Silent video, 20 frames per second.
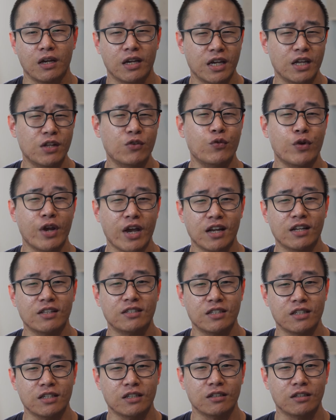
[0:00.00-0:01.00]
In
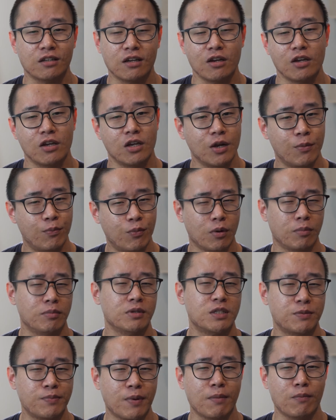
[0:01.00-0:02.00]
reality, you
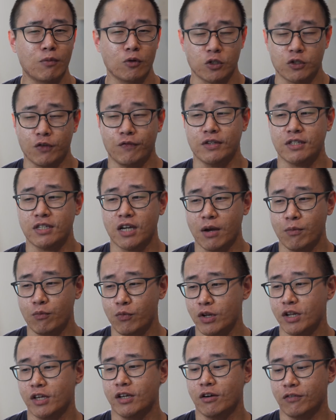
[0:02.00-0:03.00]
probably spend most of your time
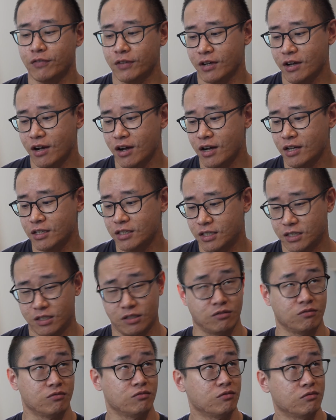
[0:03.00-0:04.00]
reading off the
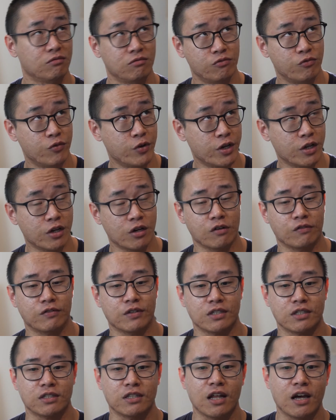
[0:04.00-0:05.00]
cards, reading off
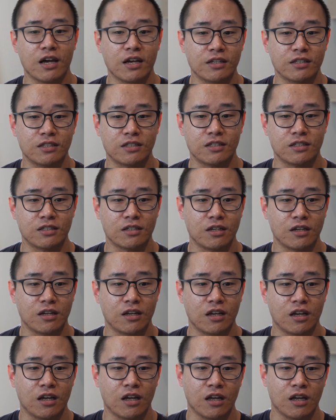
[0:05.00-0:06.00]
the slides.
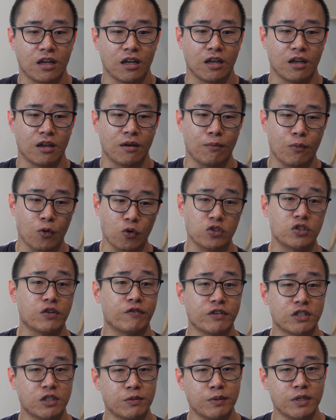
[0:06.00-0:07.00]
Most
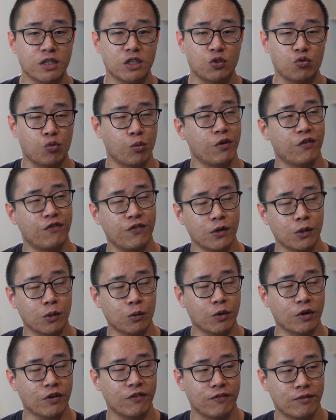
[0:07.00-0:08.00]
of your speech will be
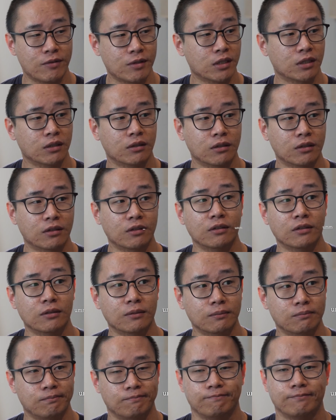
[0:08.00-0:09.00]
filled with
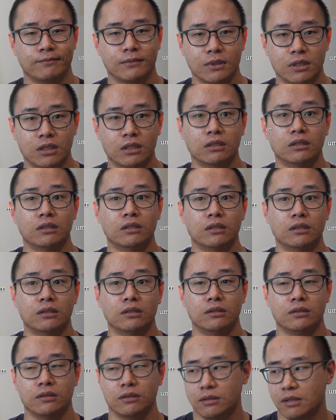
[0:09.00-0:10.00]
um,
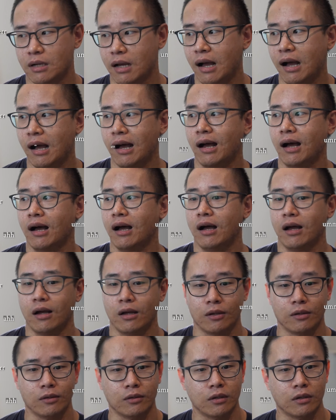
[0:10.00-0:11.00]
uh, ah. Uh.